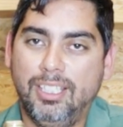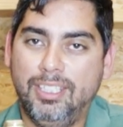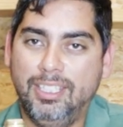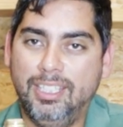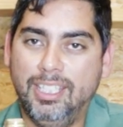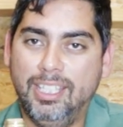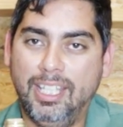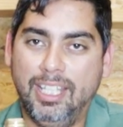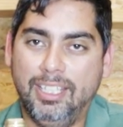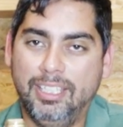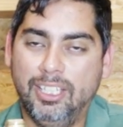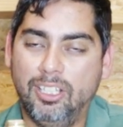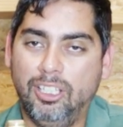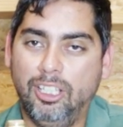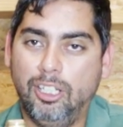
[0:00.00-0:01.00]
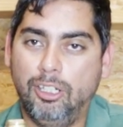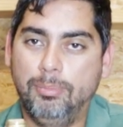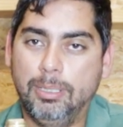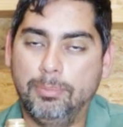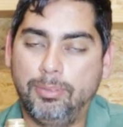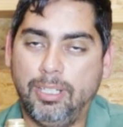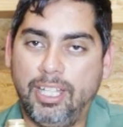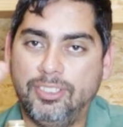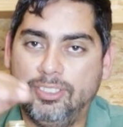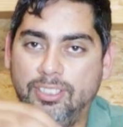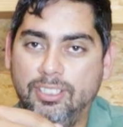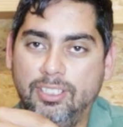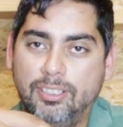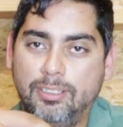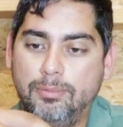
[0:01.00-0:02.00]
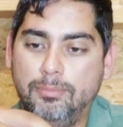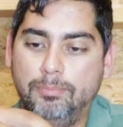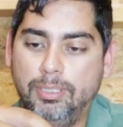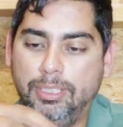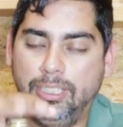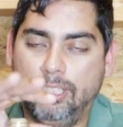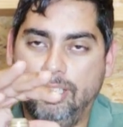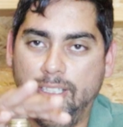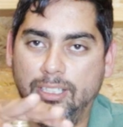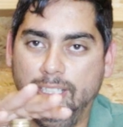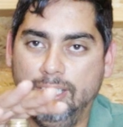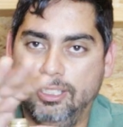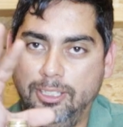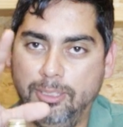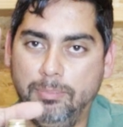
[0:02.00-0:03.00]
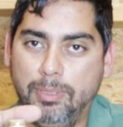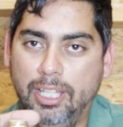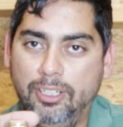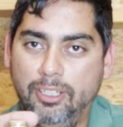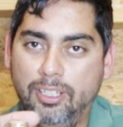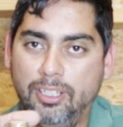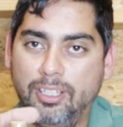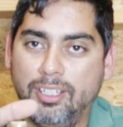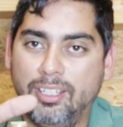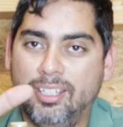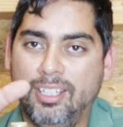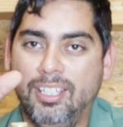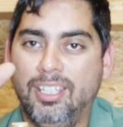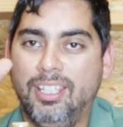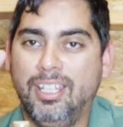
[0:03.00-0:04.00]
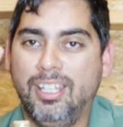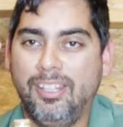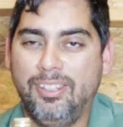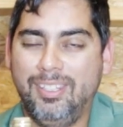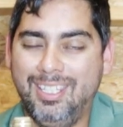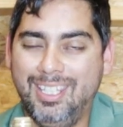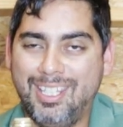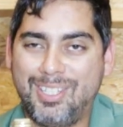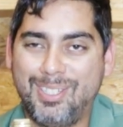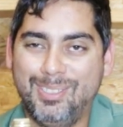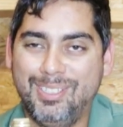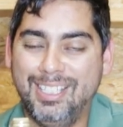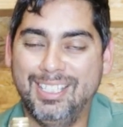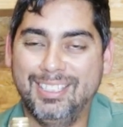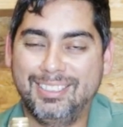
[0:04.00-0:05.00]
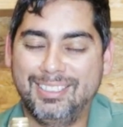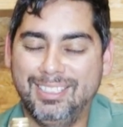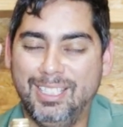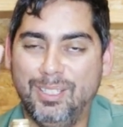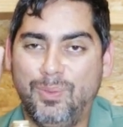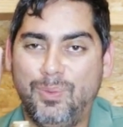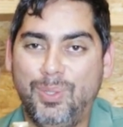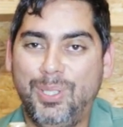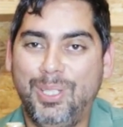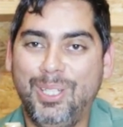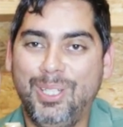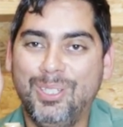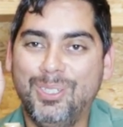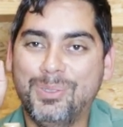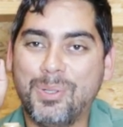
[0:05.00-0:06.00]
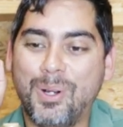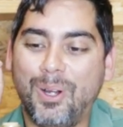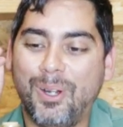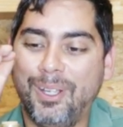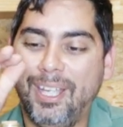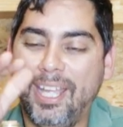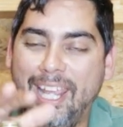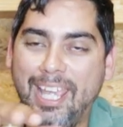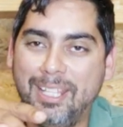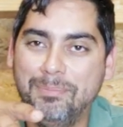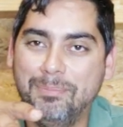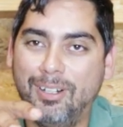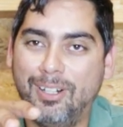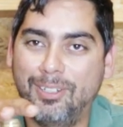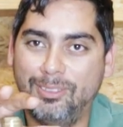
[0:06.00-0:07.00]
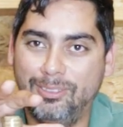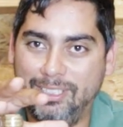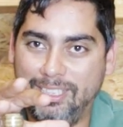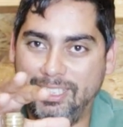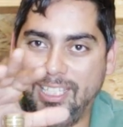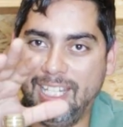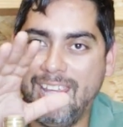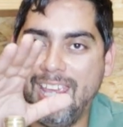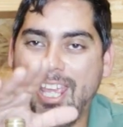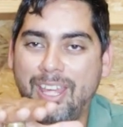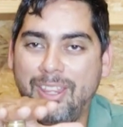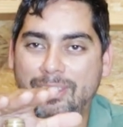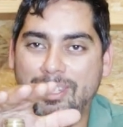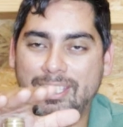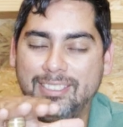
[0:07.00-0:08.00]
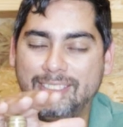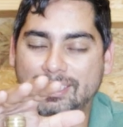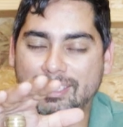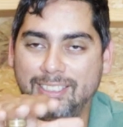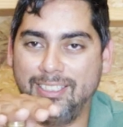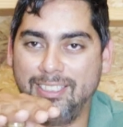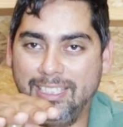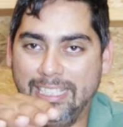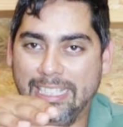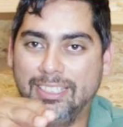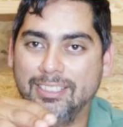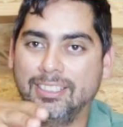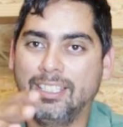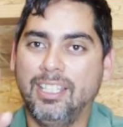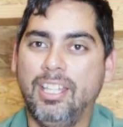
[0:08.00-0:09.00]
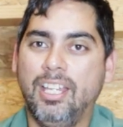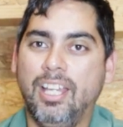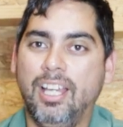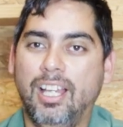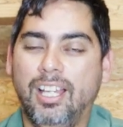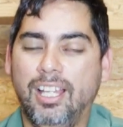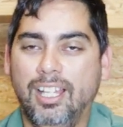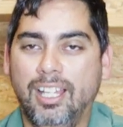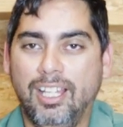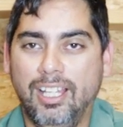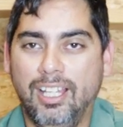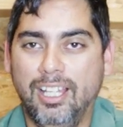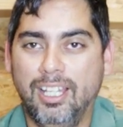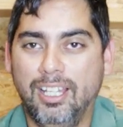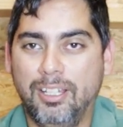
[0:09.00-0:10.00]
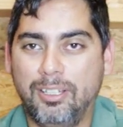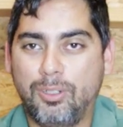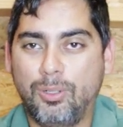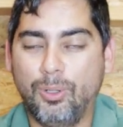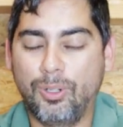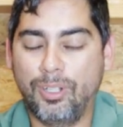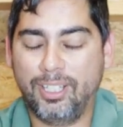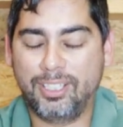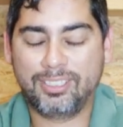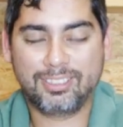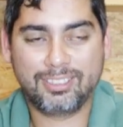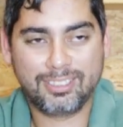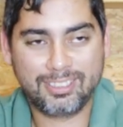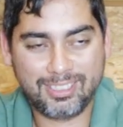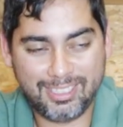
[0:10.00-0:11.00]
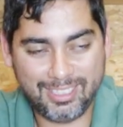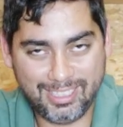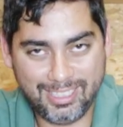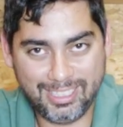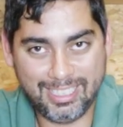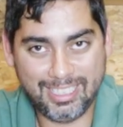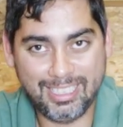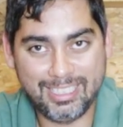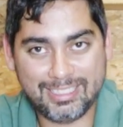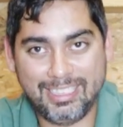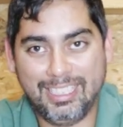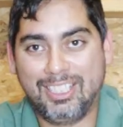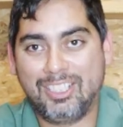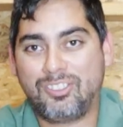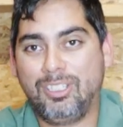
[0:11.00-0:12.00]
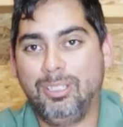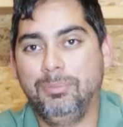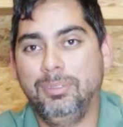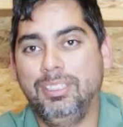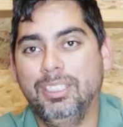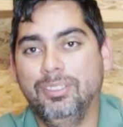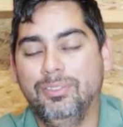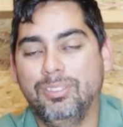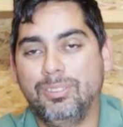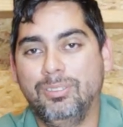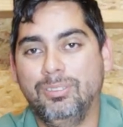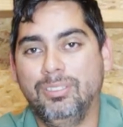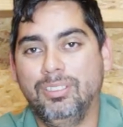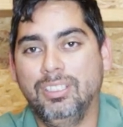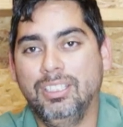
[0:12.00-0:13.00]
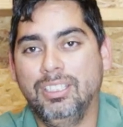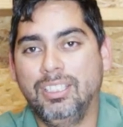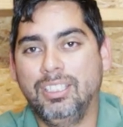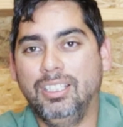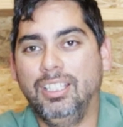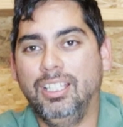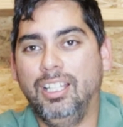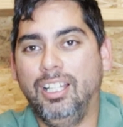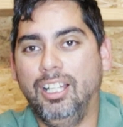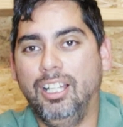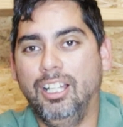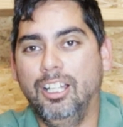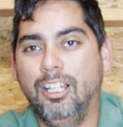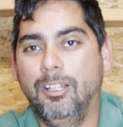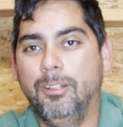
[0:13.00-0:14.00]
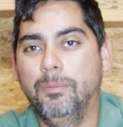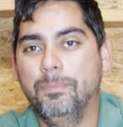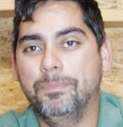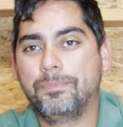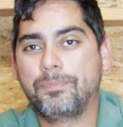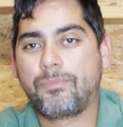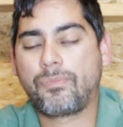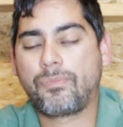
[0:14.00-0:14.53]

they're a little bit pricier, but they're better. The issue is, if you are hand bottling these corks, it is extremely difficult. A